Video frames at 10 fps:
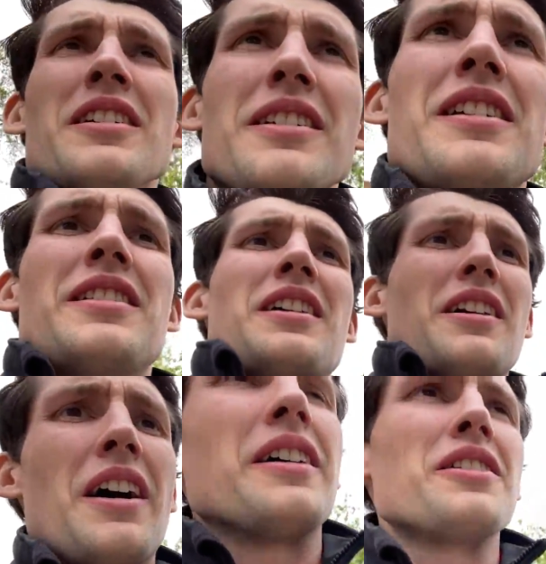And
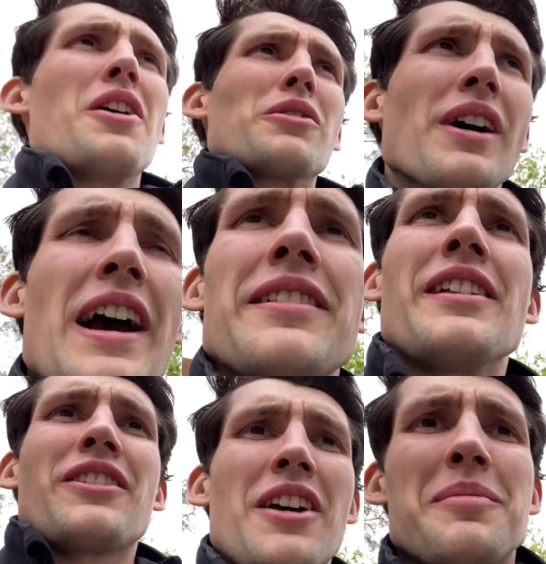then, you know, Ryan
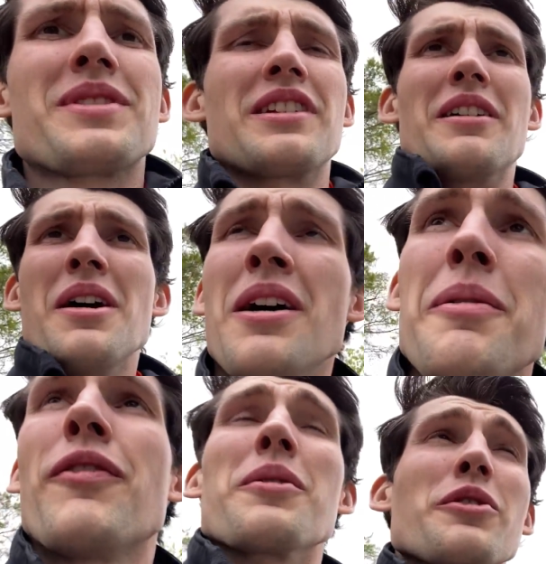Lithcomb's gonna
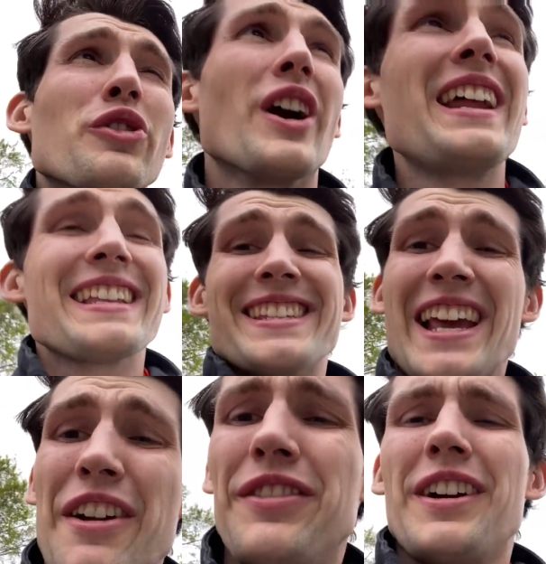form great at
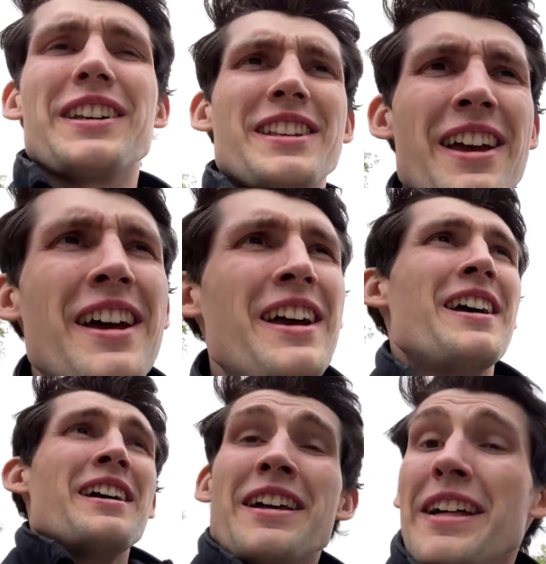center for us.
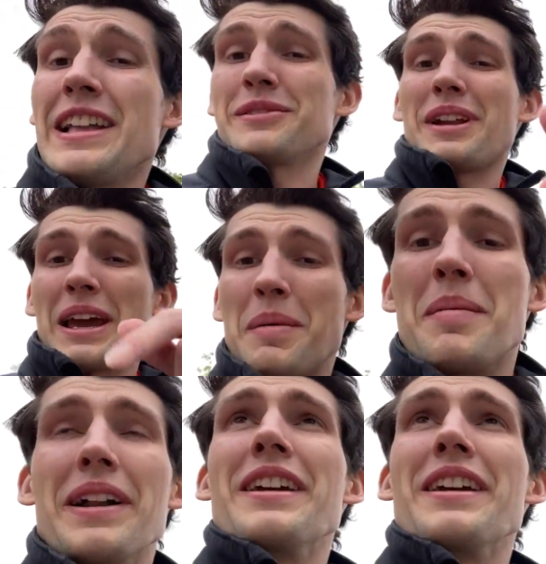That's what I got my money